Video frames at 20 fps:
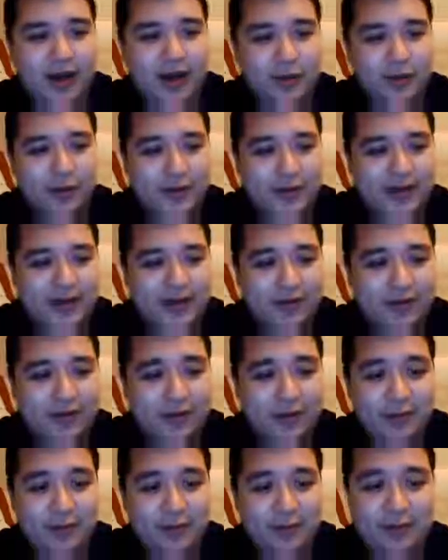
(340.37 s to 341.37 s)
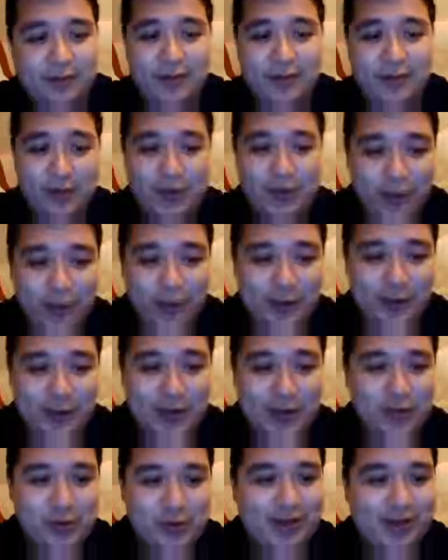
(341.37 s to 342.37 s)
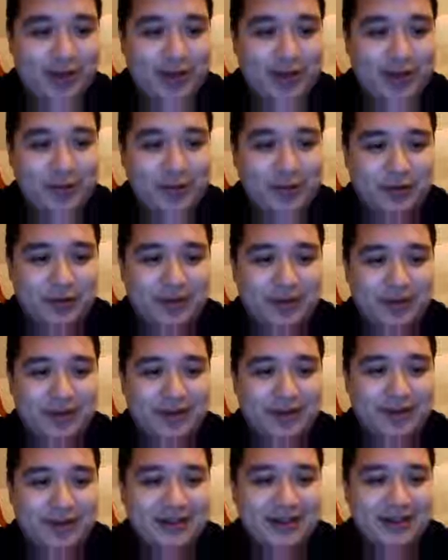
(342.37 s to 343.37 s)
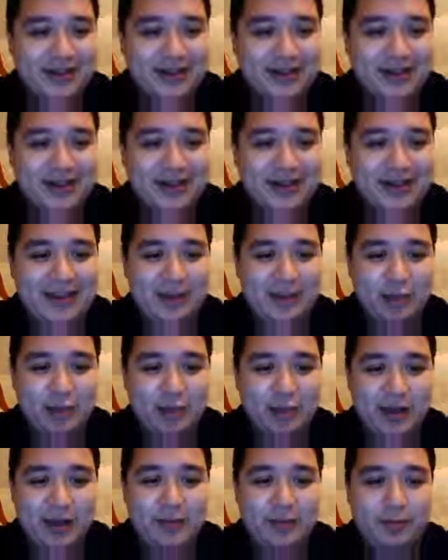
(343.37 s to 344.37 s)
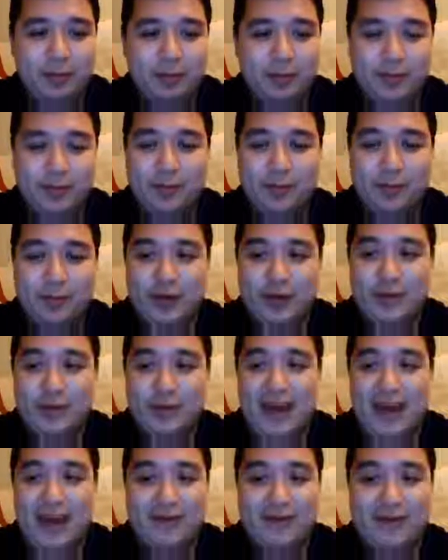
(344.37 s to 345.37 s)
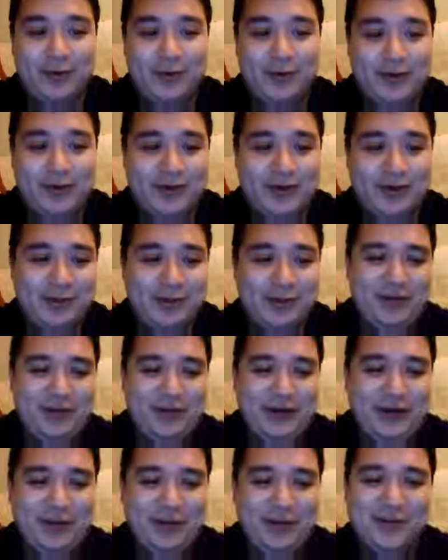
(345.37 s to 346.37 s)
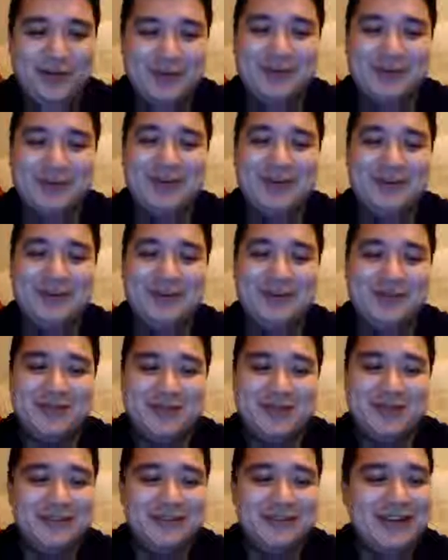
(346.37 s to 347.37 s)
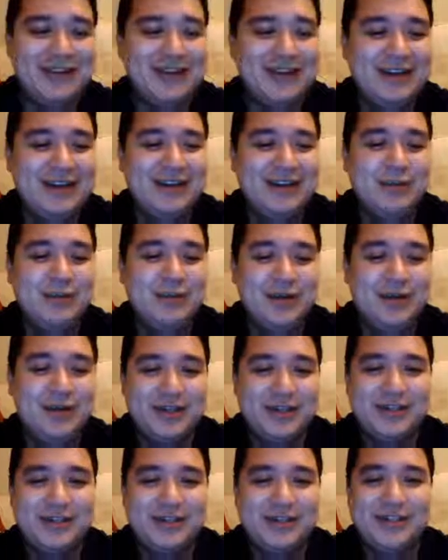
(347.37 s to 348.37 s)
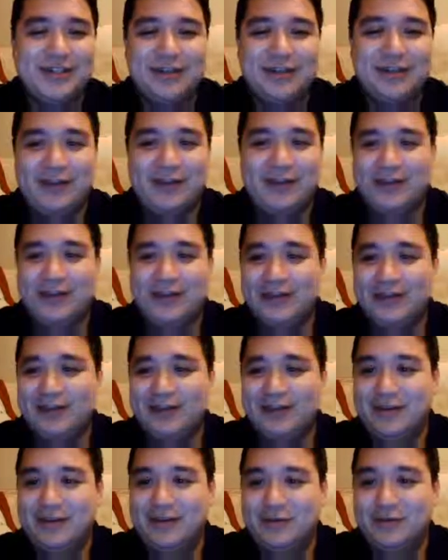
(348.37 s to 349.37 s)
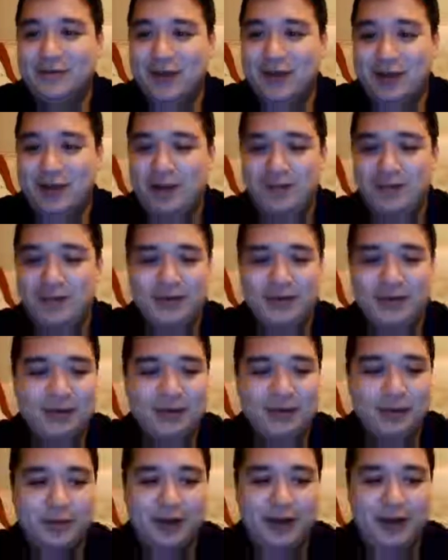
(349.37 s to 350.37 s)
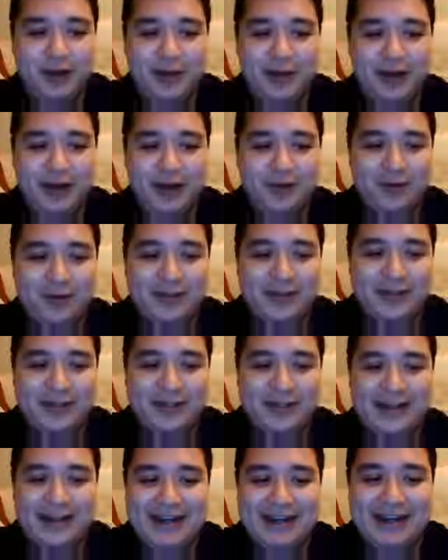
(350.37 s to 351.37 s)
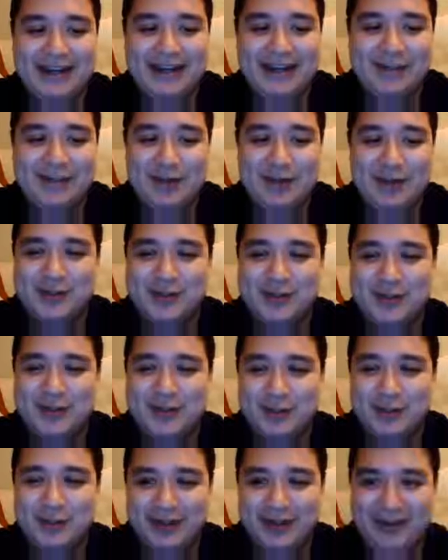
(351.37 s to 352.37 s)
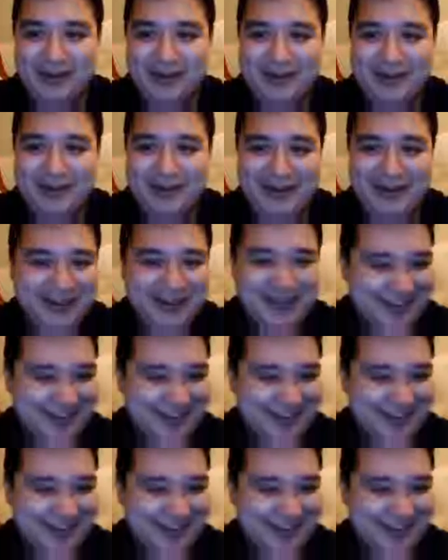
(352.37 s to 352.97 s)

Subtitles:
Chris Ivy also injured his hamstring, and then Britt broke some ribs after he fucking almost killed himself. Please, Stephanie, drop Bilal Powell because I need the Jets to do well this year.